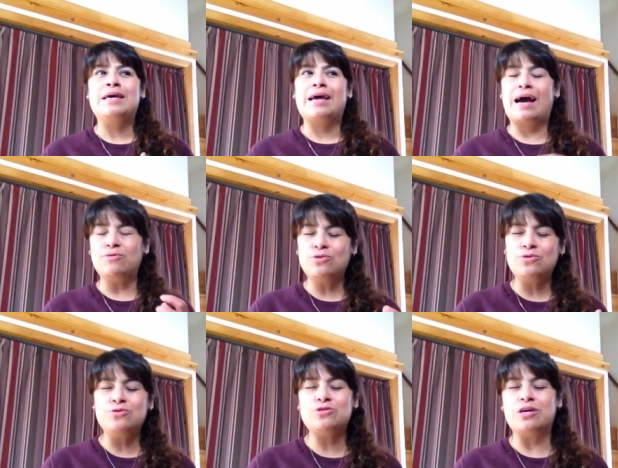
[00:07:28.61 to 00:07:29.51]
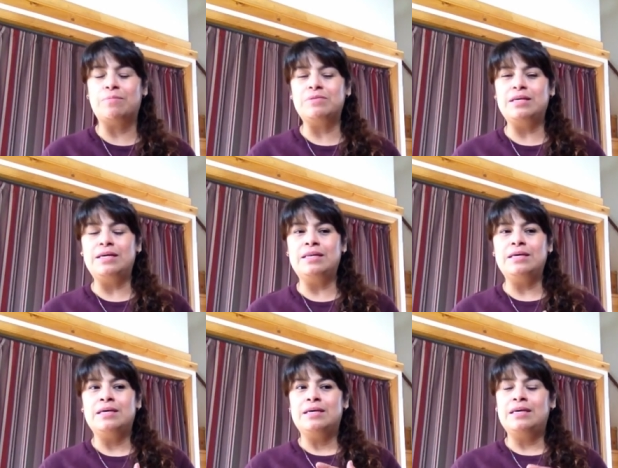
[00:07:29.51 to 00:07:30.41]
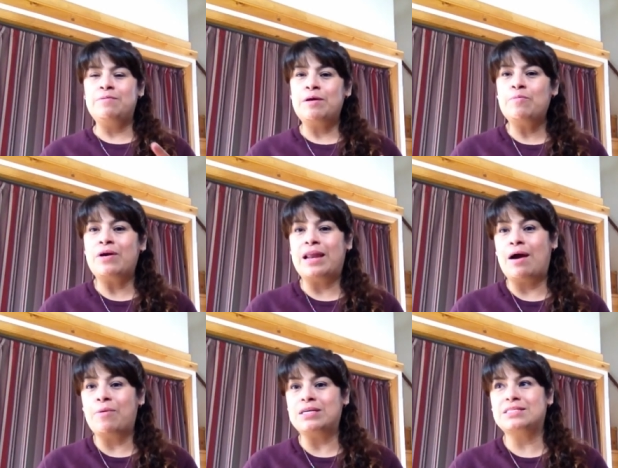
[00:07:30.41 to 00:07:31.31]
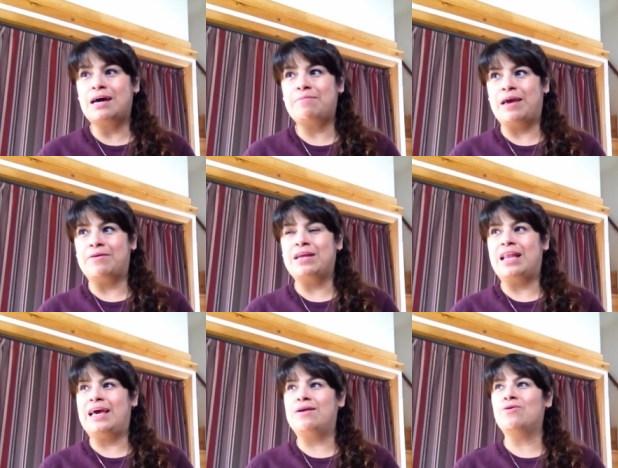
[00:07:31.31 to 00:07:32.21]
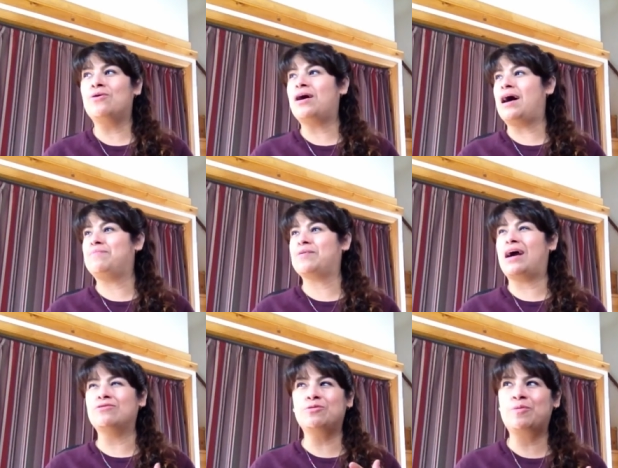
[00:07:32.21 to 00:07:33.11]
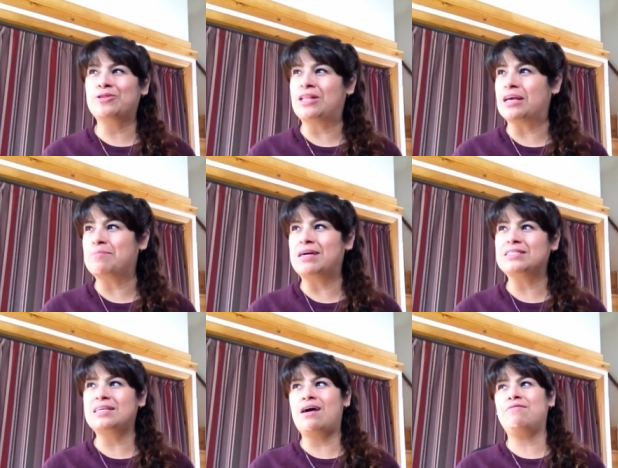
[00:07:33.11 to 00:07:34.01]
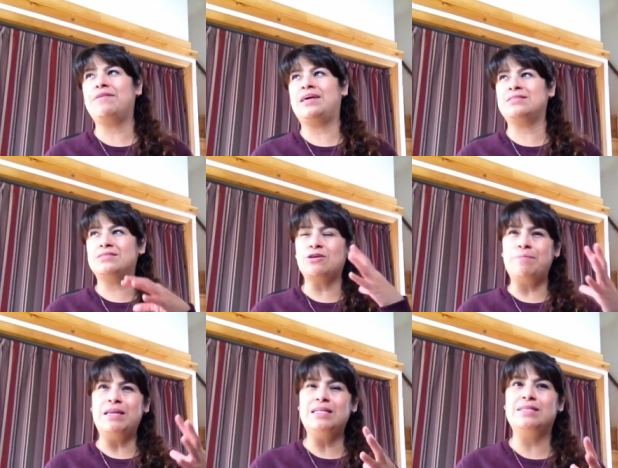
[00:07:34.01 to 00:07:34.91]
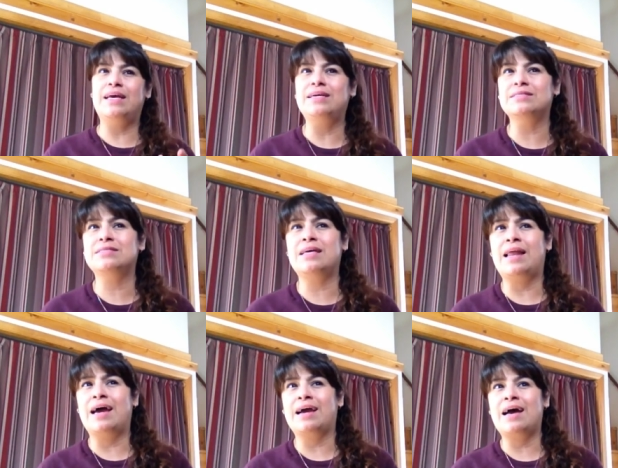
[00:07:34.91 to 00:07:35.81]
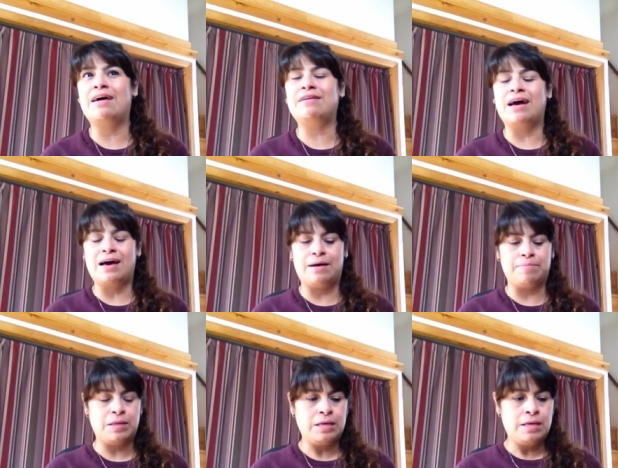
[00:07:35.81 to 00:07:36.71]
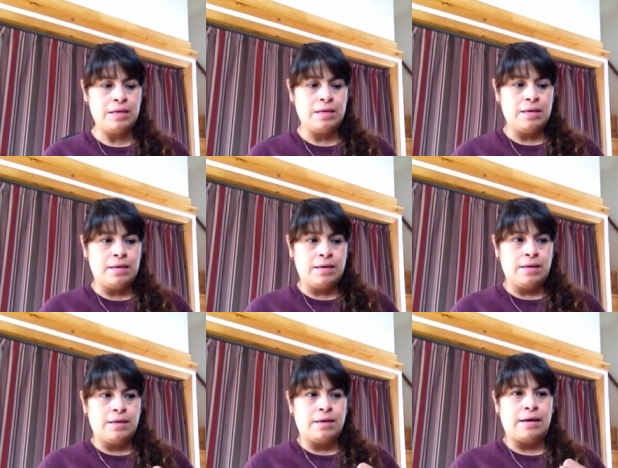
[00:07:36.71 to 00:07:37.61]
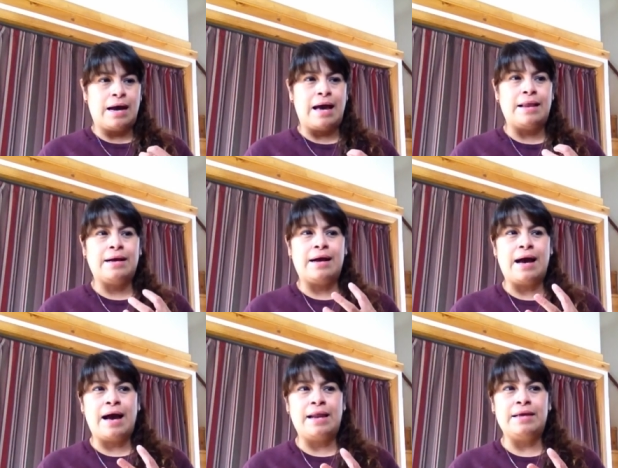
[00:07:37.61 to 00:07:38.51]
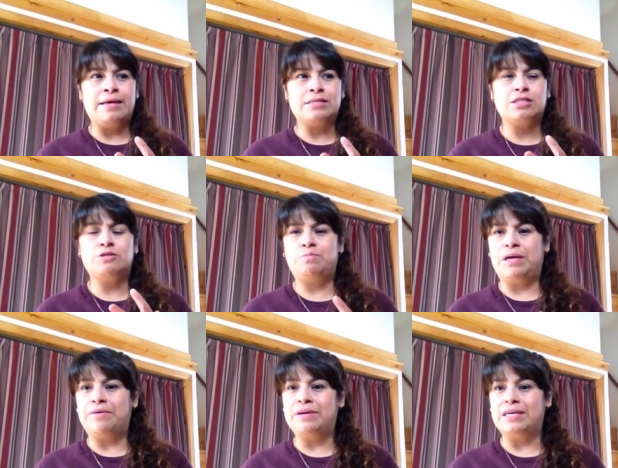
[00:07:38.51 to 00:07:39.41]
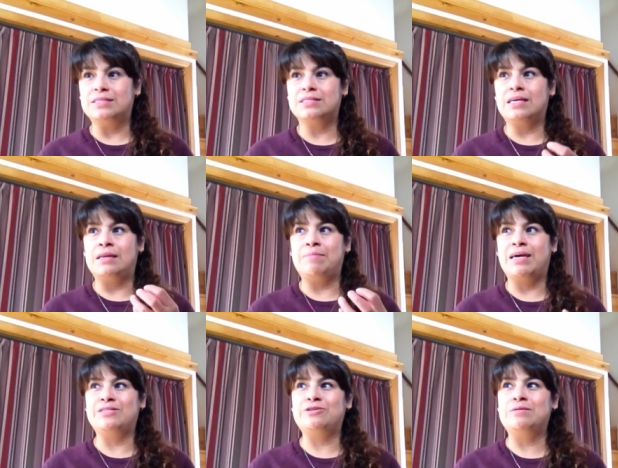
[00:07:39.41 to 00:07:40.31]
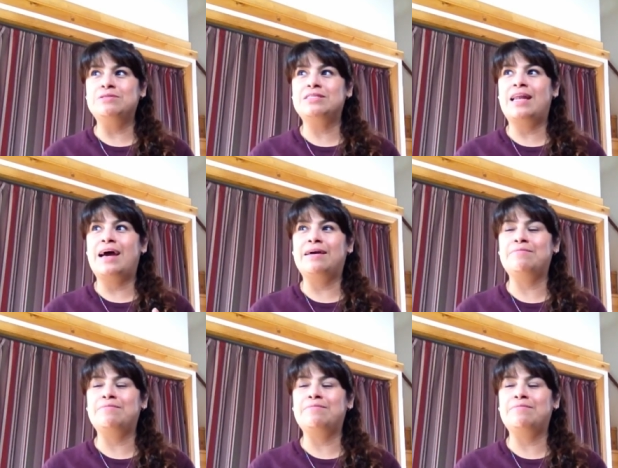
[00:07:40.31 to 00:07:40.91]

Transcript: how to do something, even when I was very little, how to protect myself, and so many things that I had had experience in my dreams that